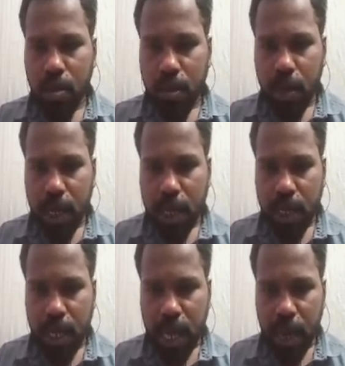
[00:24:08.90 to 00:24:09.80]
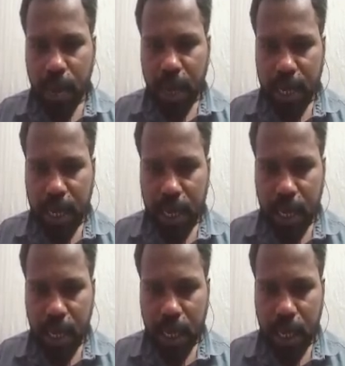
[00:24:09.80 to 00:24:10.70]
But see, I'm
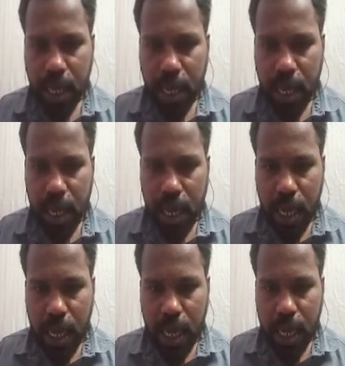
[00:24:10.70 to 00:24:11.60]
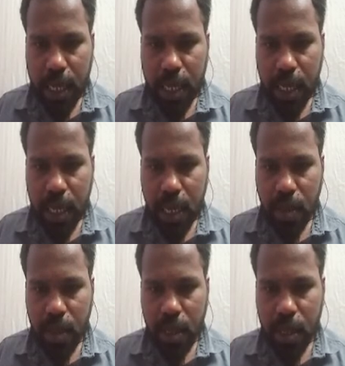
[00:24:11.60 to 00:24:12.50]
getting stick
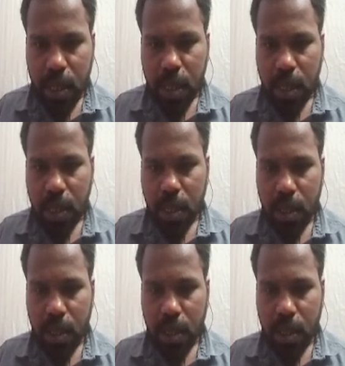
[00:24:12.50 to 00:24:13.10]
labels.